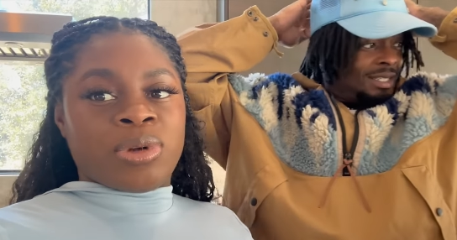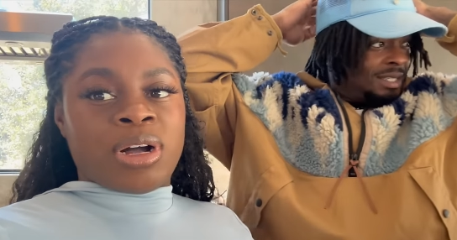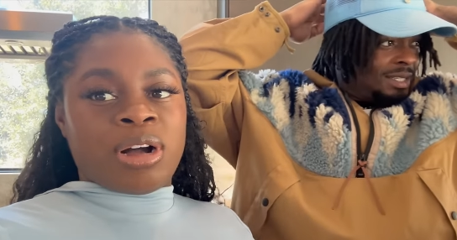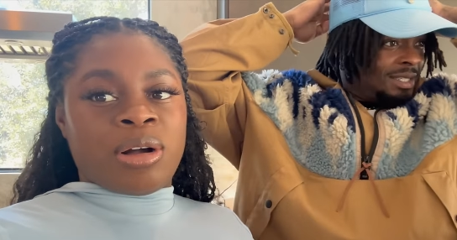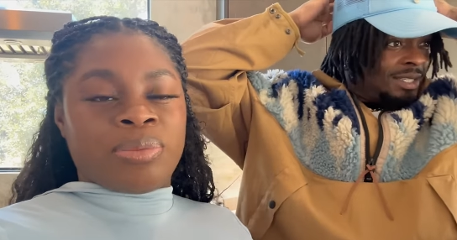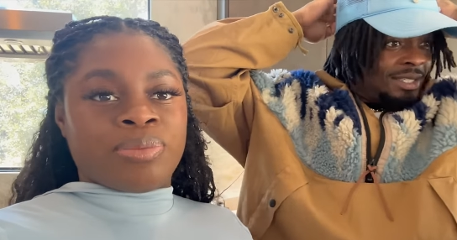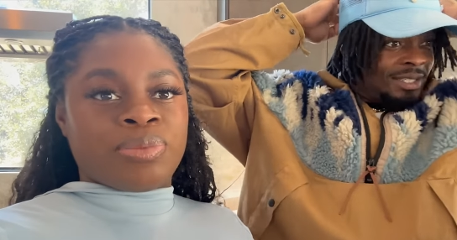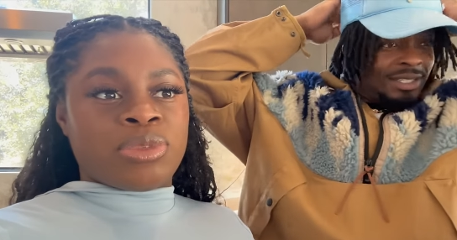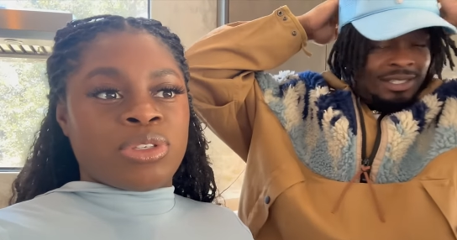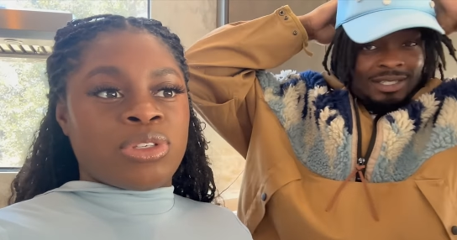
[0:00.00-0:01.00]
Speaker 1: um,
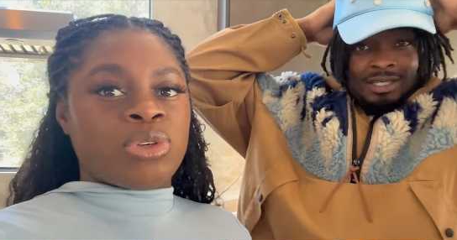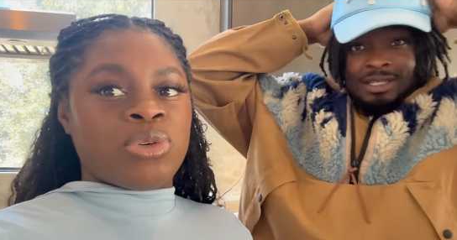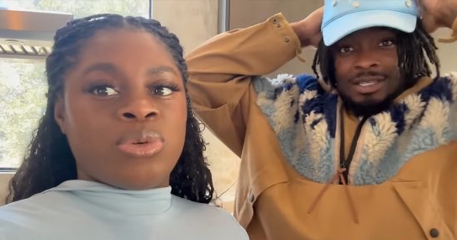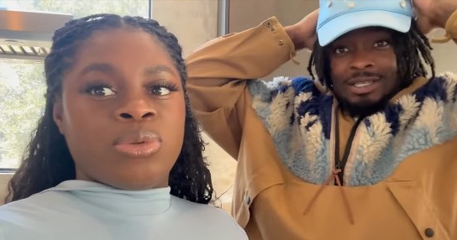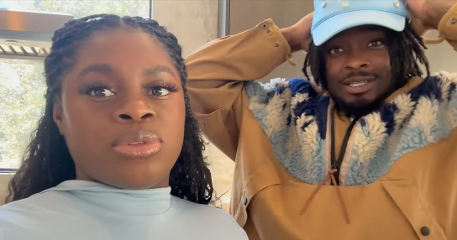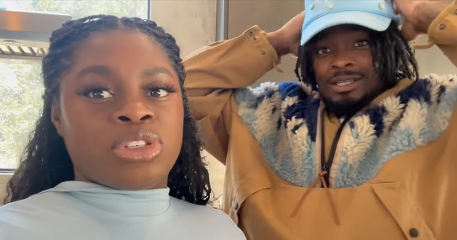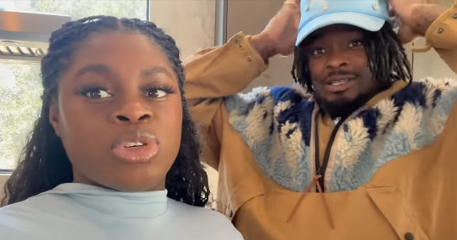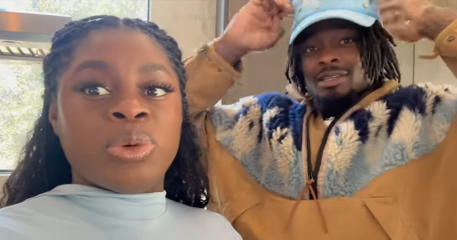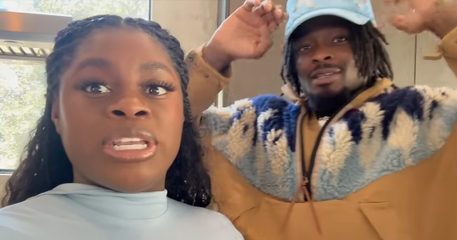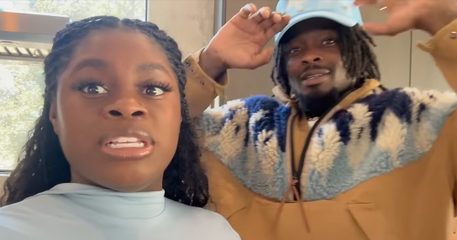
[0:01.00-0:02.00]
two two
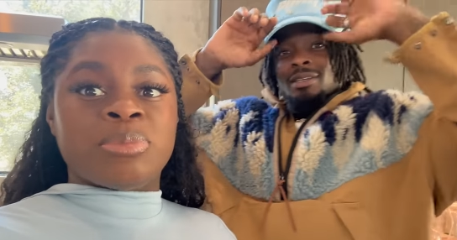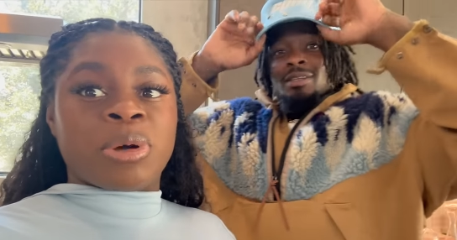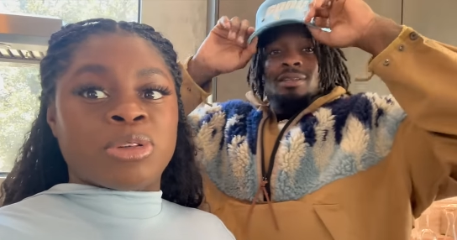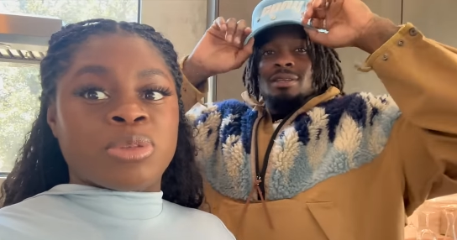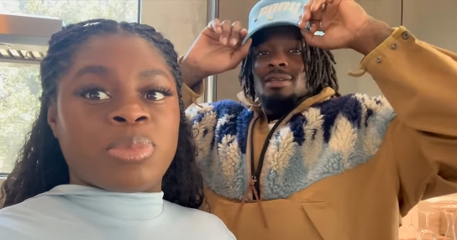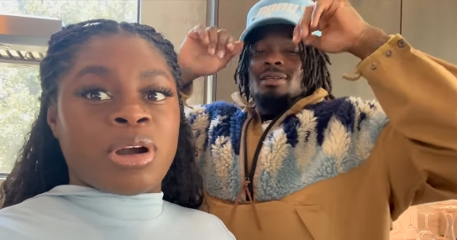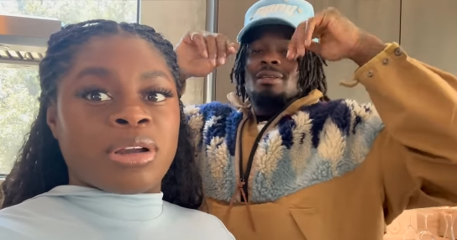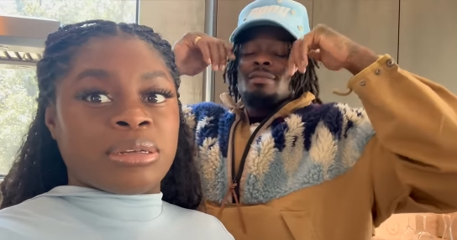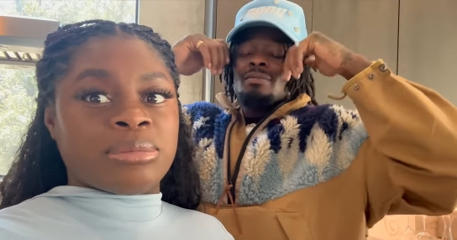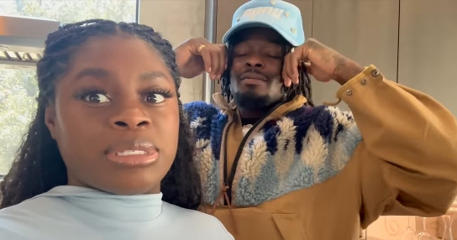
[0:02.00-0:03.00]
weeks
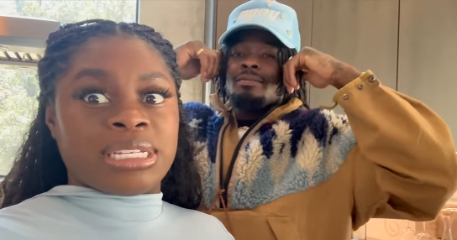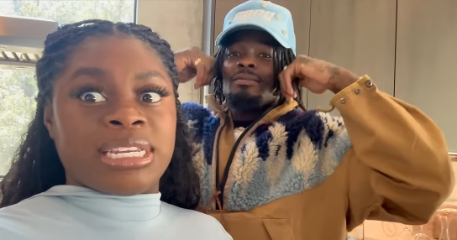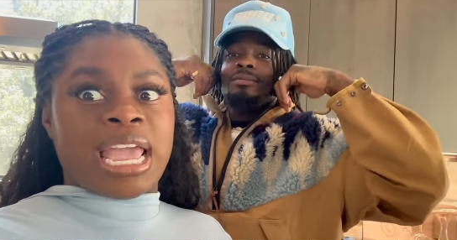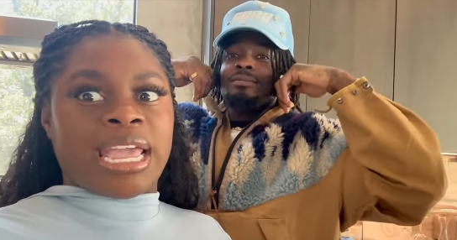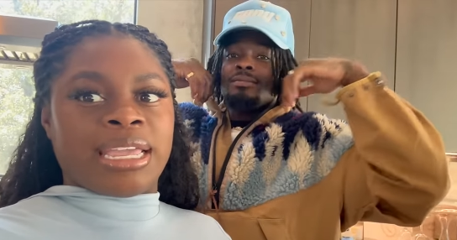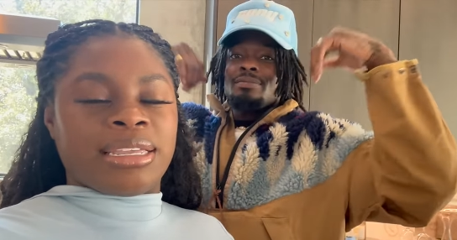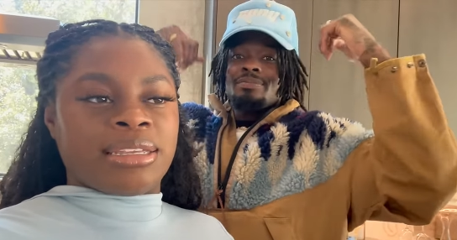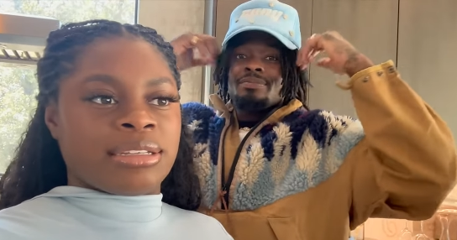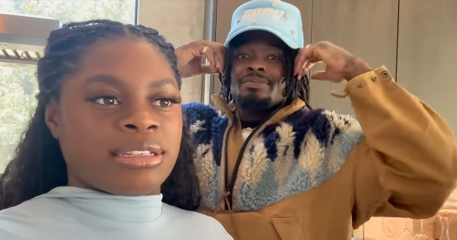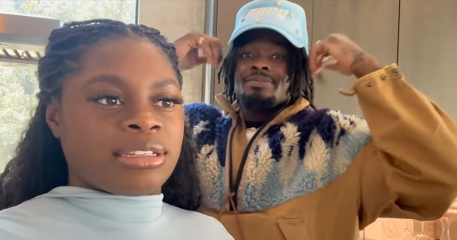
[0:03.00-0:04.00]
postpartum today.
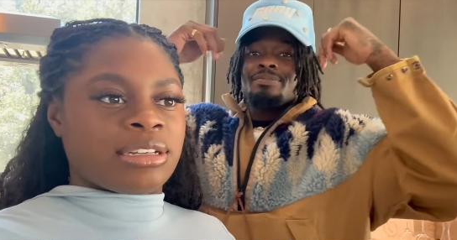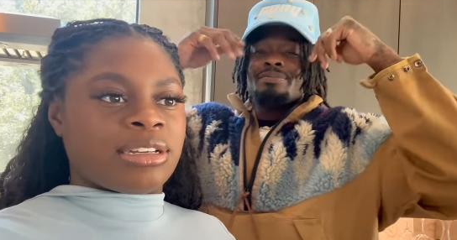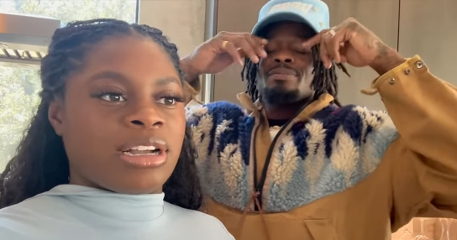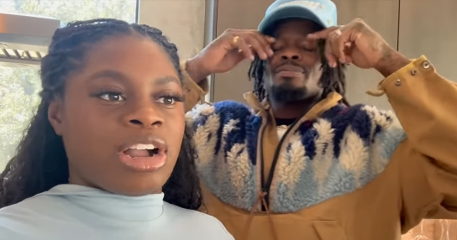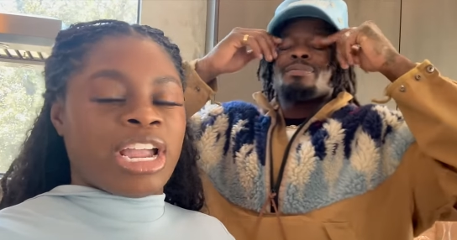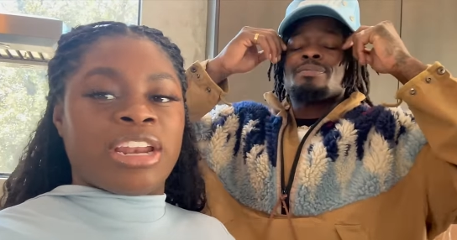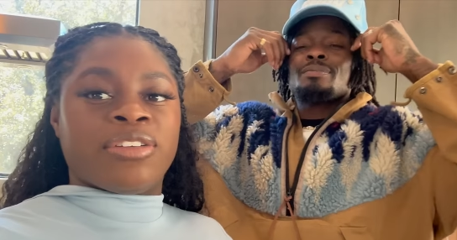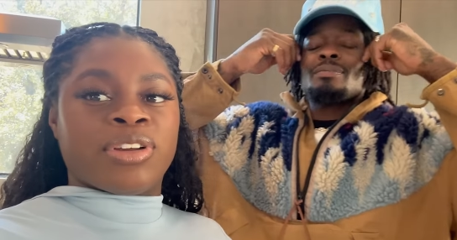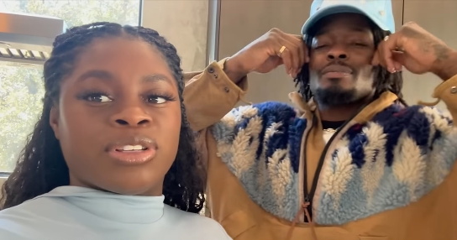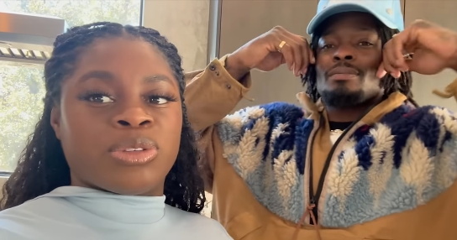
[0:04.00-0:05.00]
Our
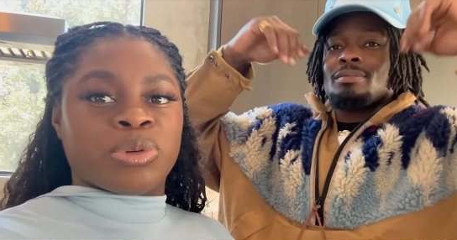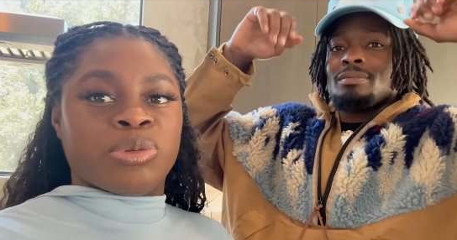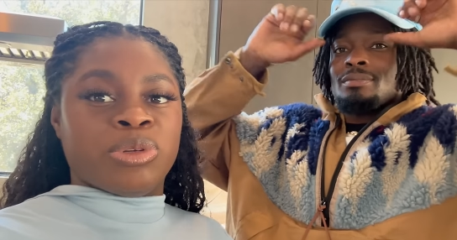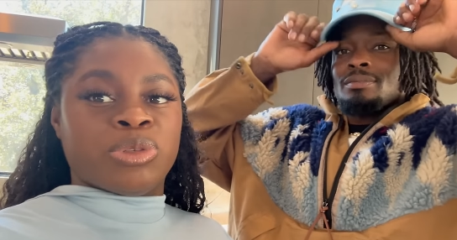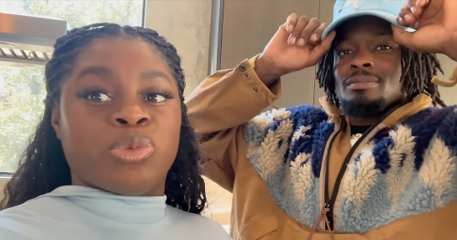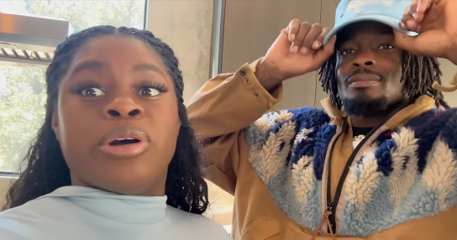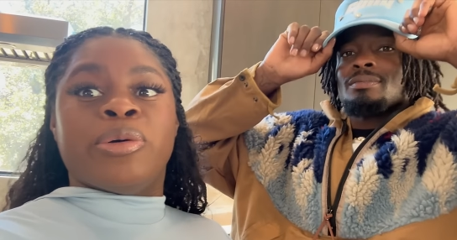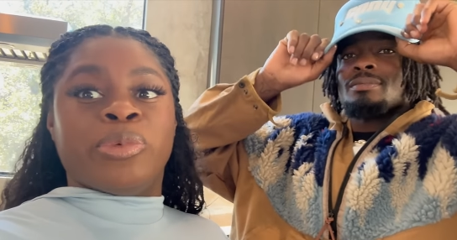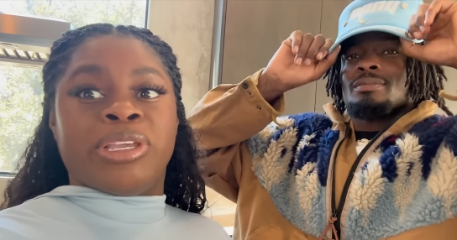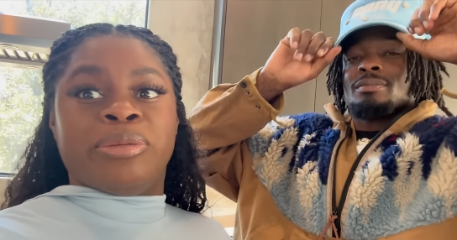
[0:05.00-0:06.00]
anniversary was
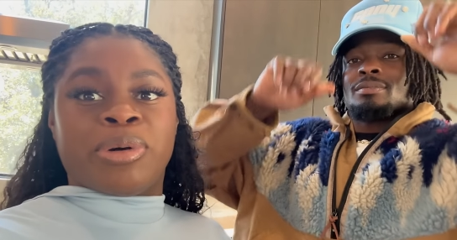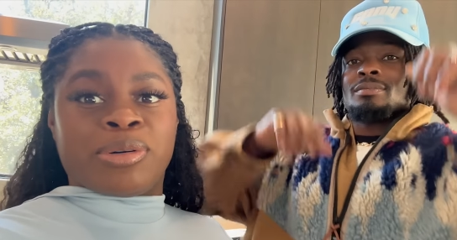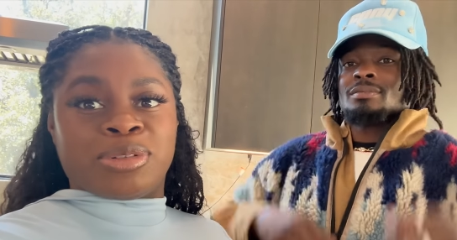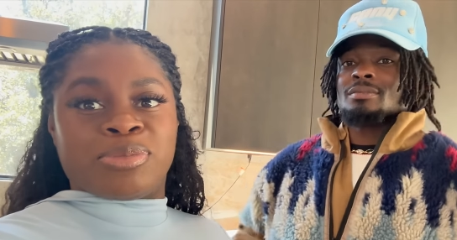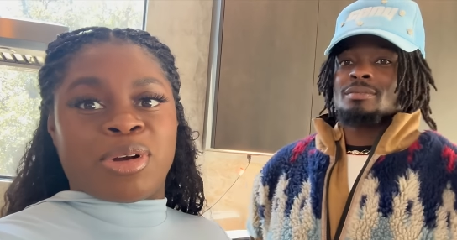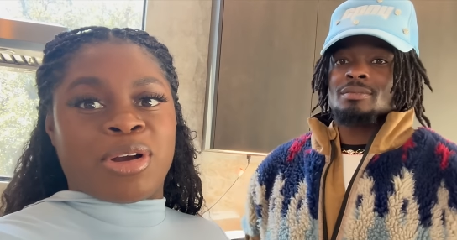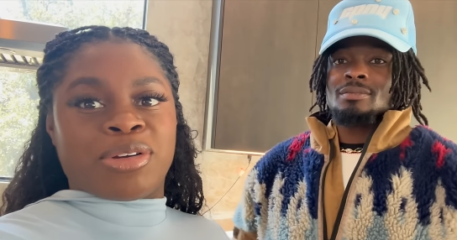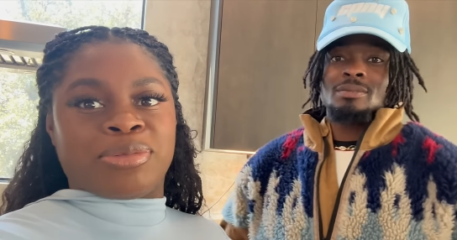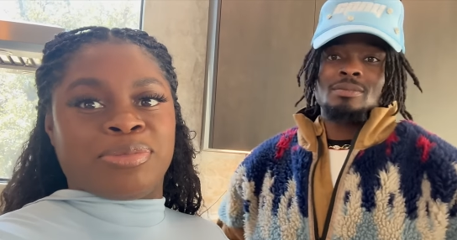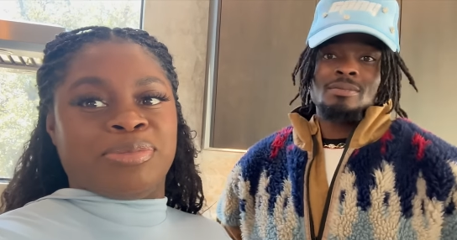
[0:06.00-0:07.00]
one week
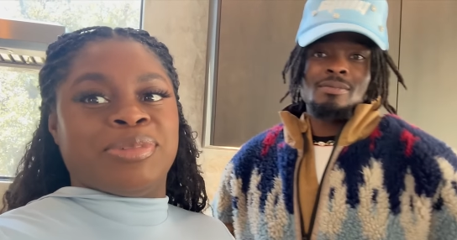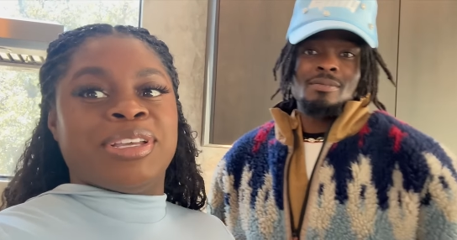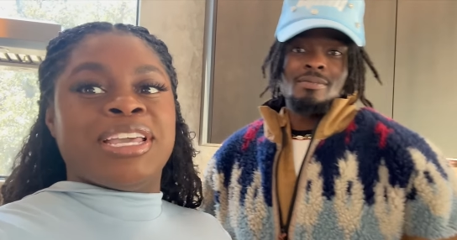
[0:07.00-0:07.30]
postpartum,